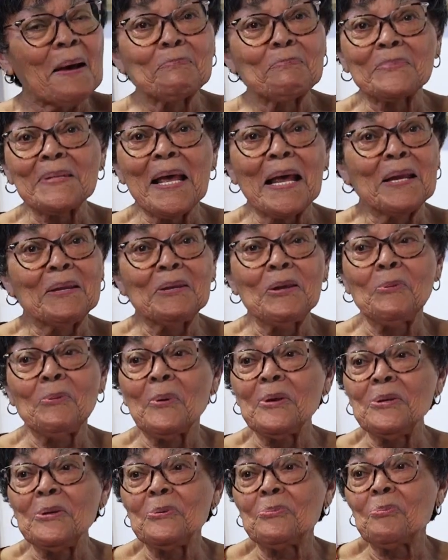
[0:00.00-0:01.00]
I'm telling you,
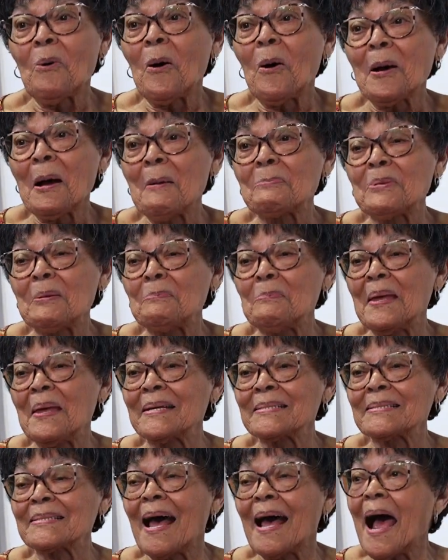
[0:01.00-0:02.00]
when you walk up to
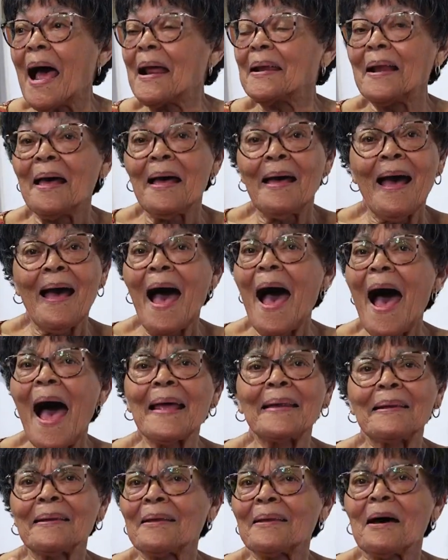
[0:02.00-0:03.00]
me and say,
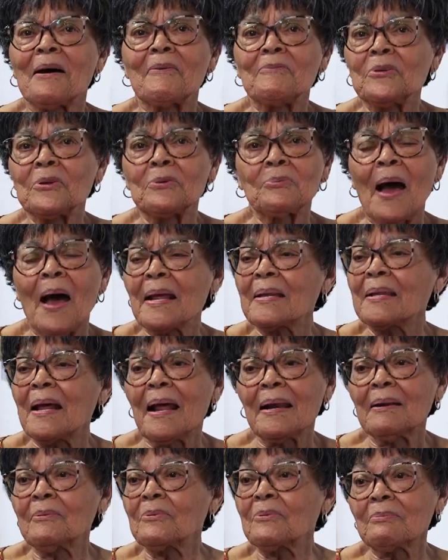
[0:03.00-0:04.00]
I love you. I
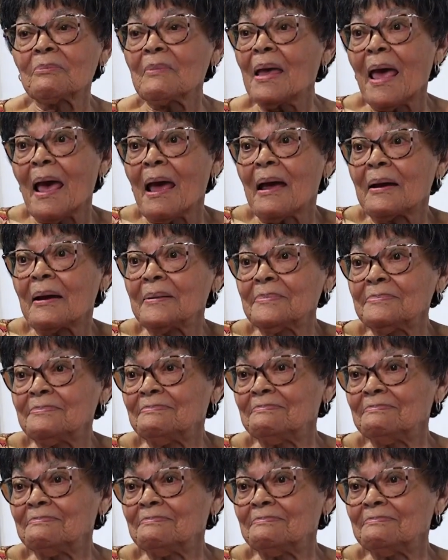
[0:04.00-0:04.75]
don't care.